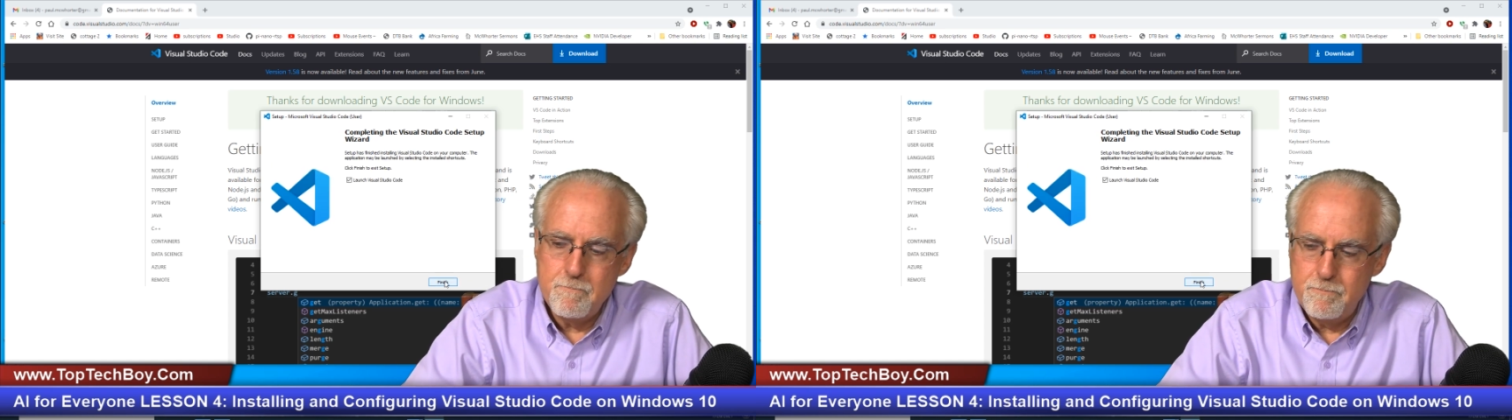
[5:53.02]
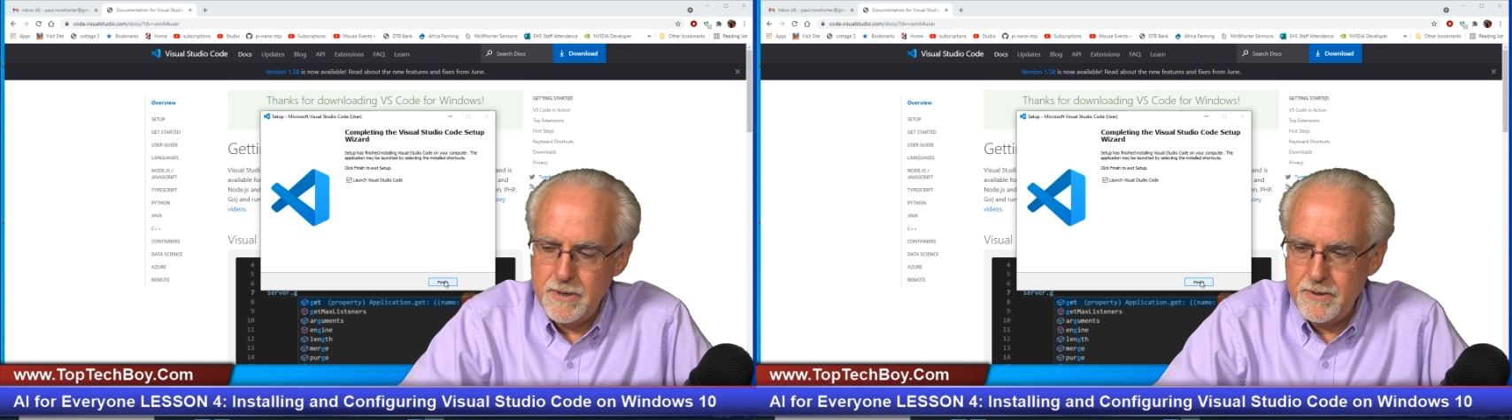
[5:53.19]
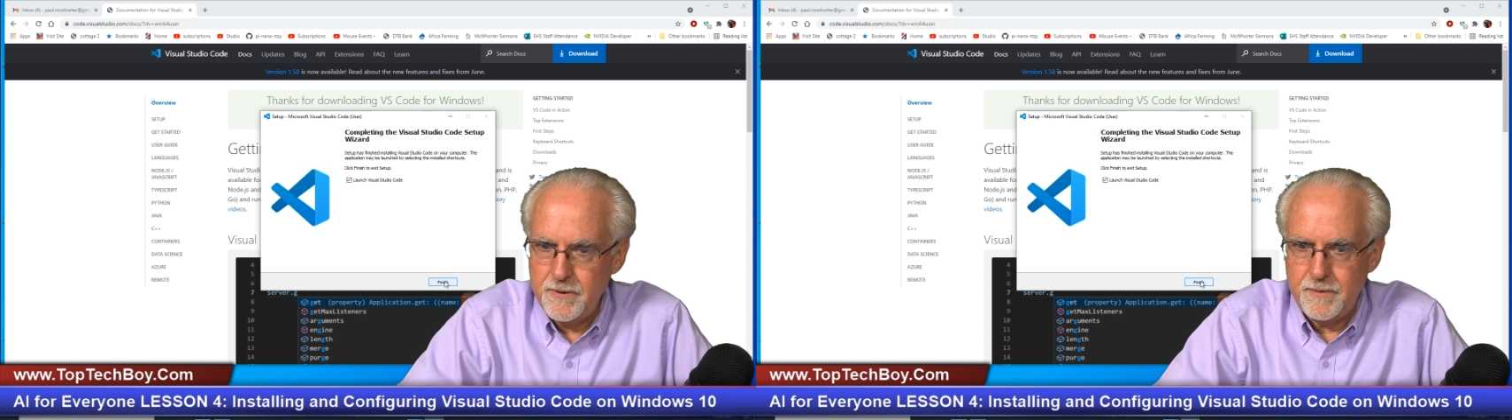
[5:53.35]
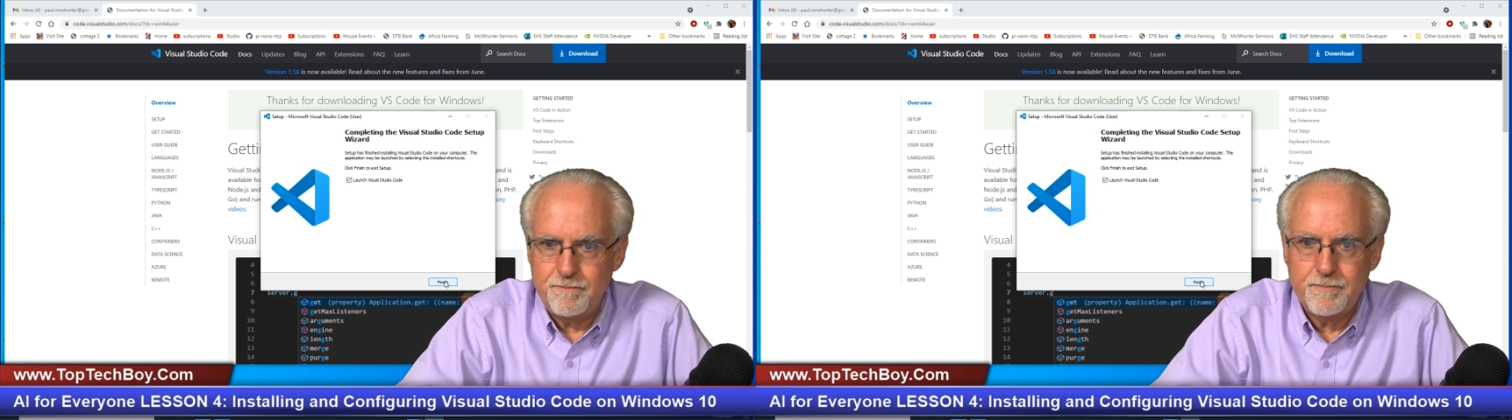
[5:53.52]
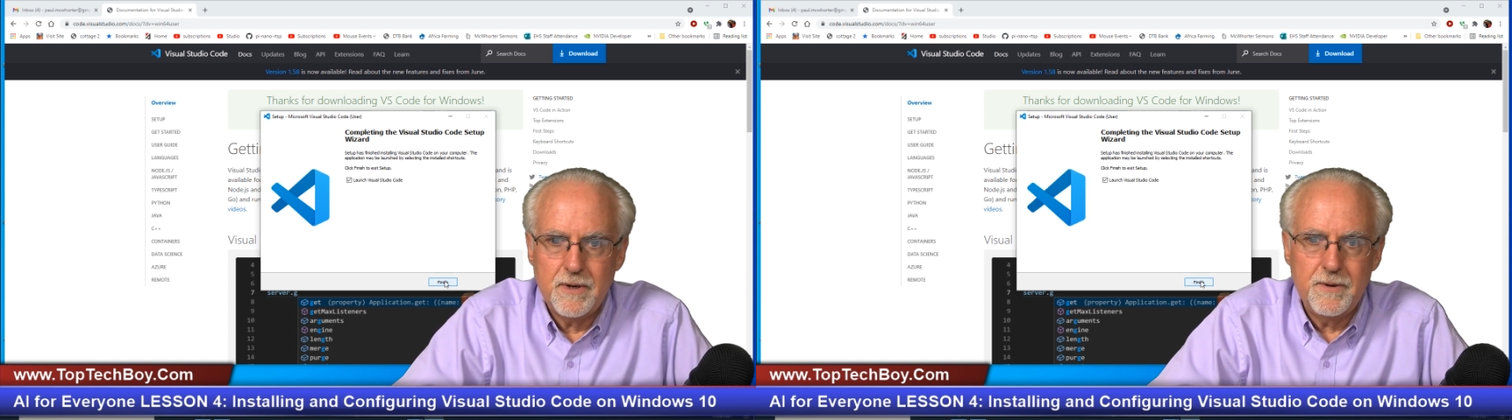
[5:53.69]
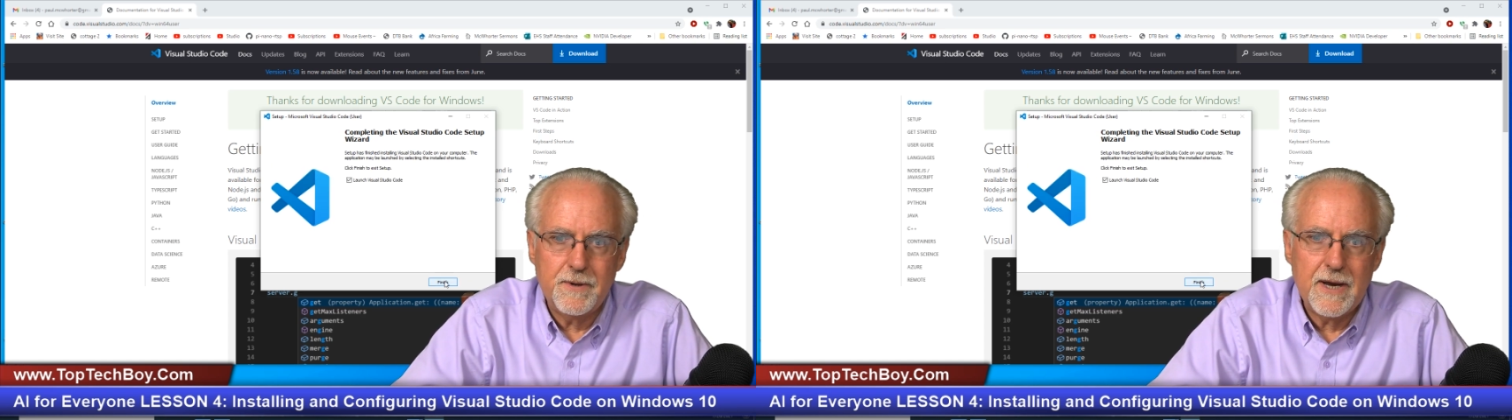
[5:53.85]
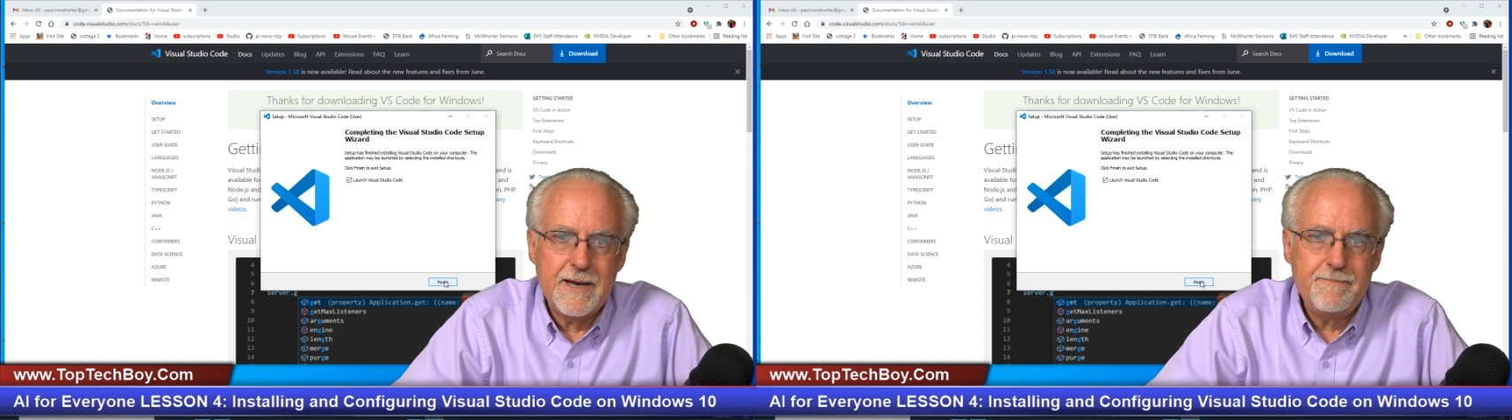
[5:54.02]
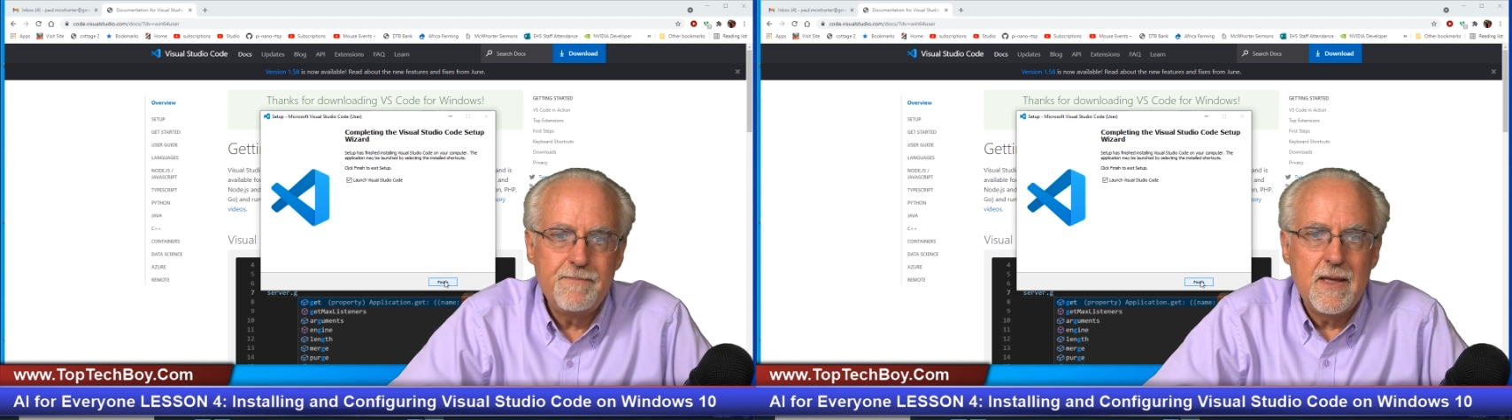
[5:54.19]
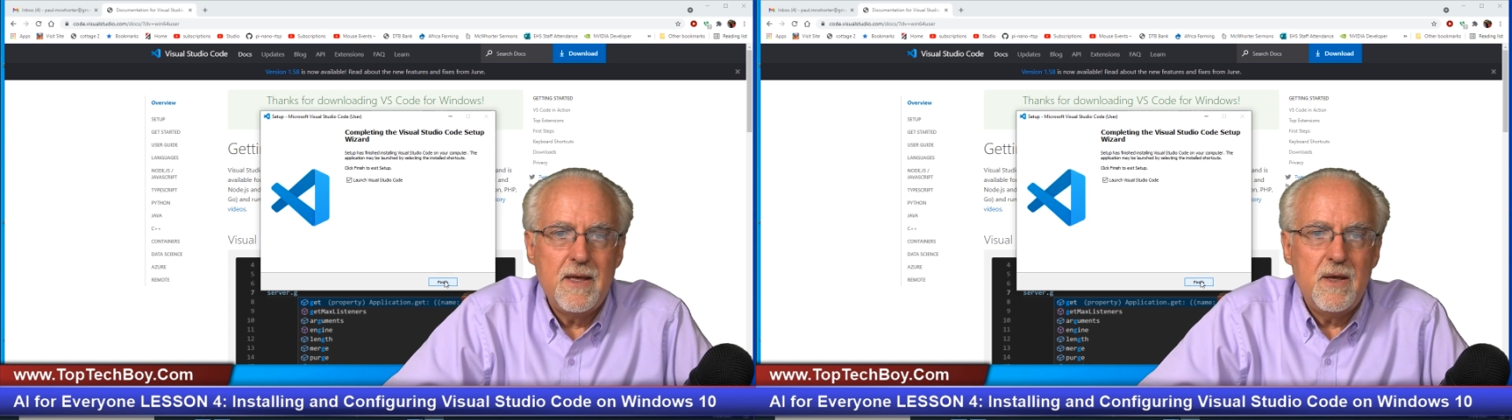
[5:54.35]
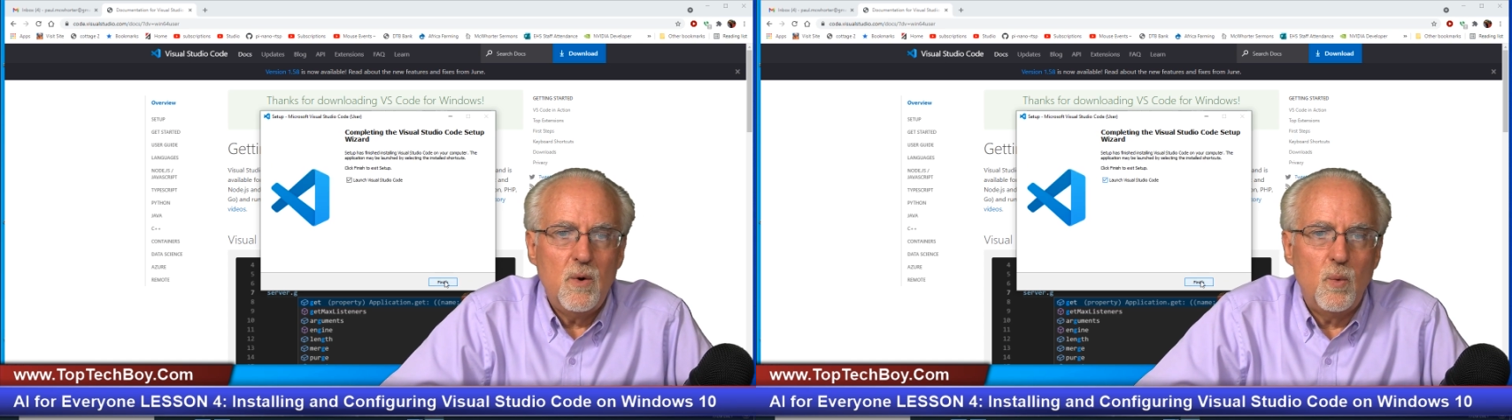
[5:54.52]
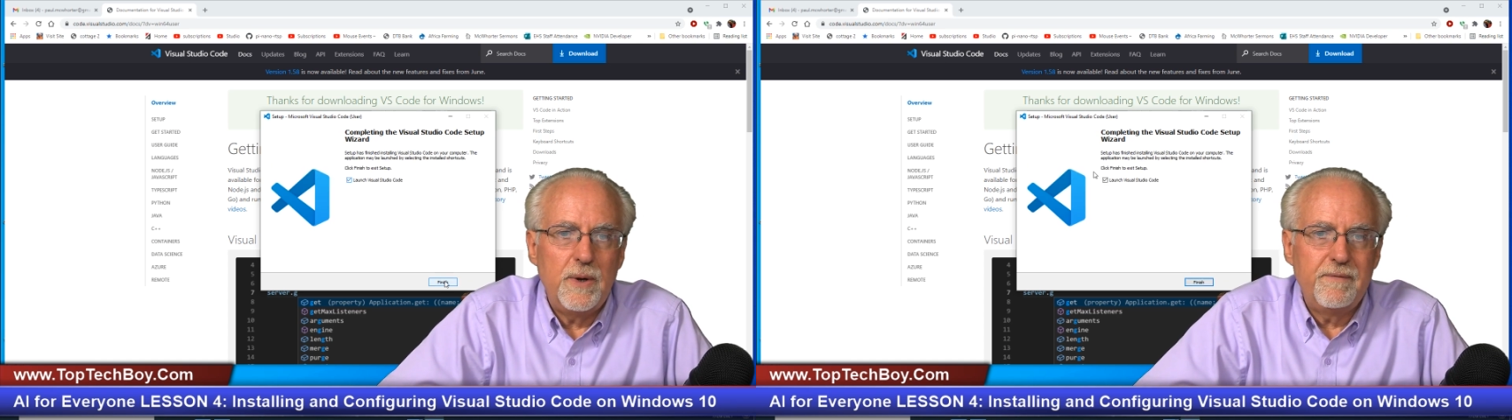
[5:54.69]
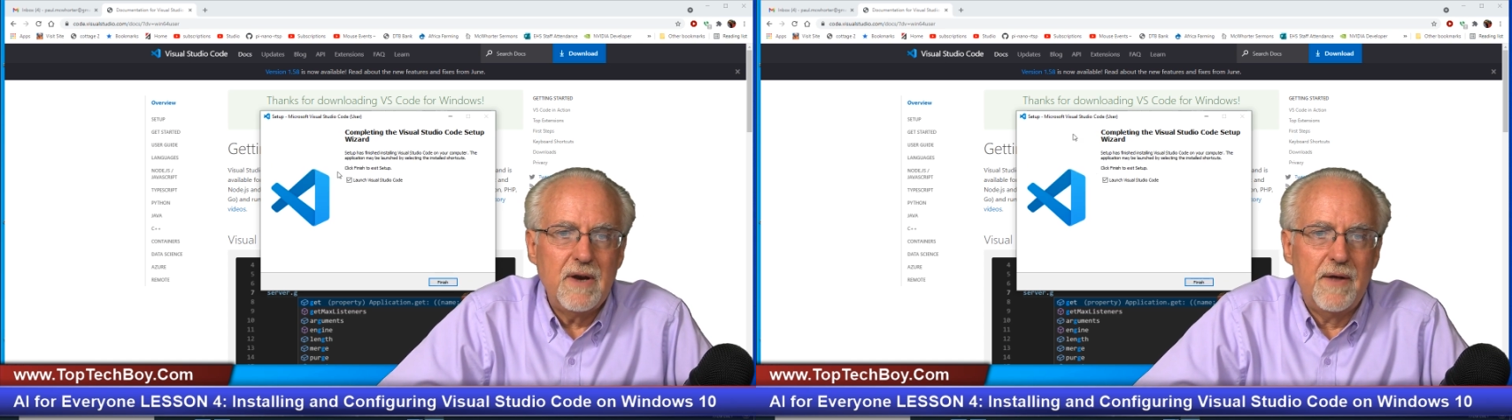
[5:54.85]
boom okay
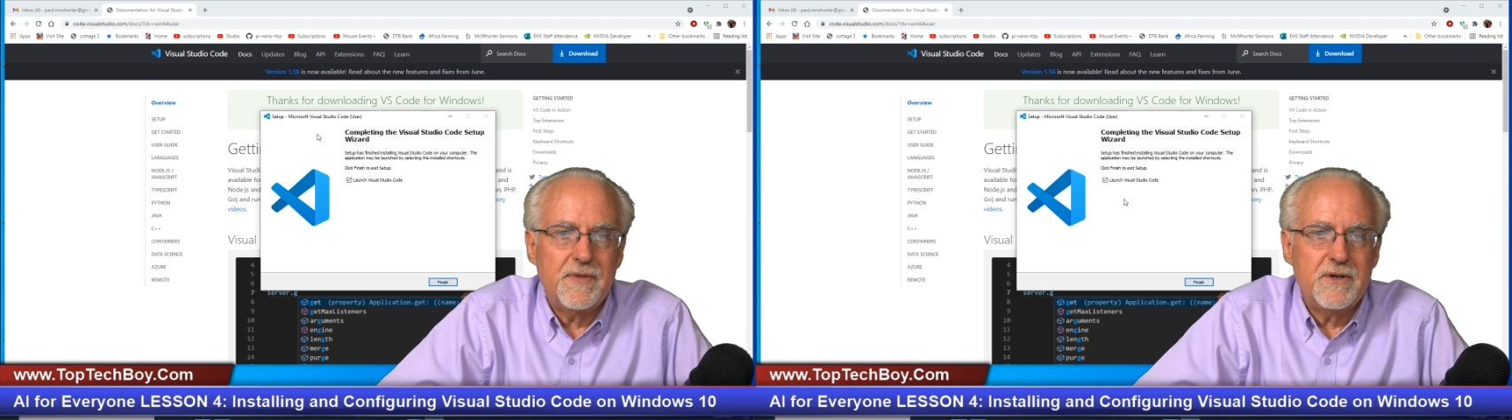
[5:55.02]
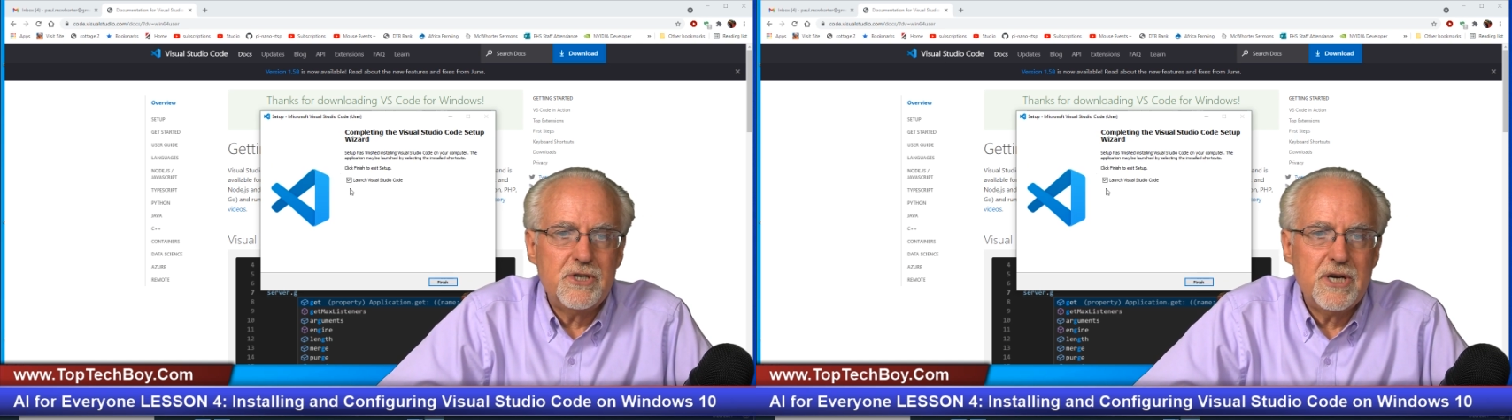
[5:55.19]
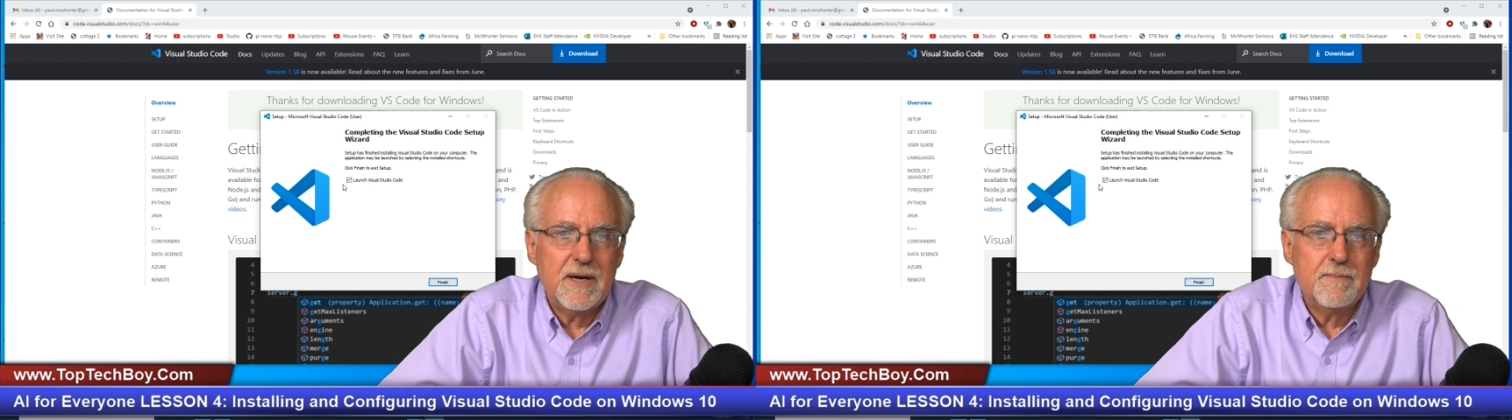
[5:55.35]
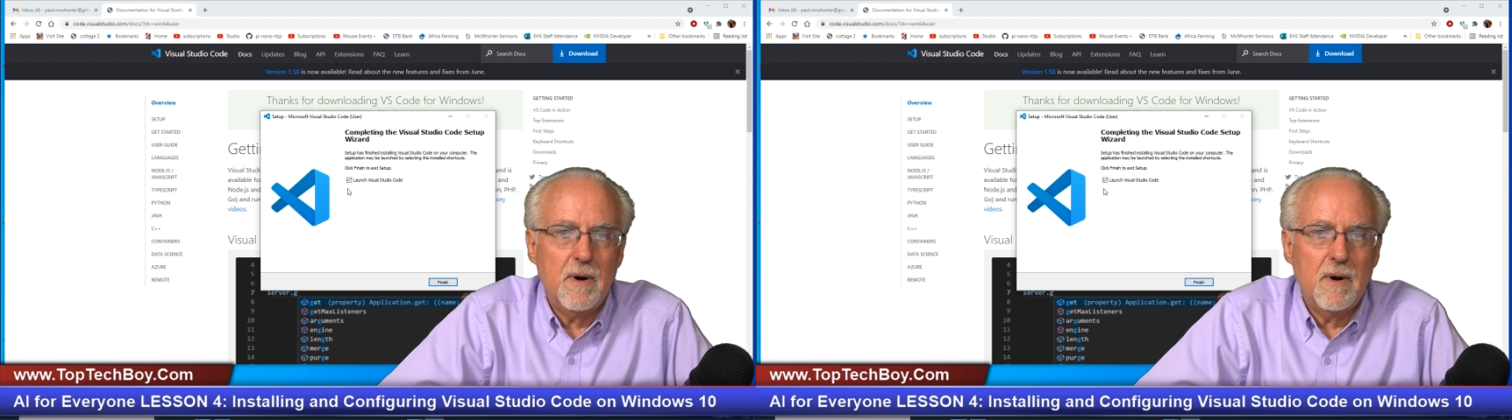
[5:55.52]
we've got the check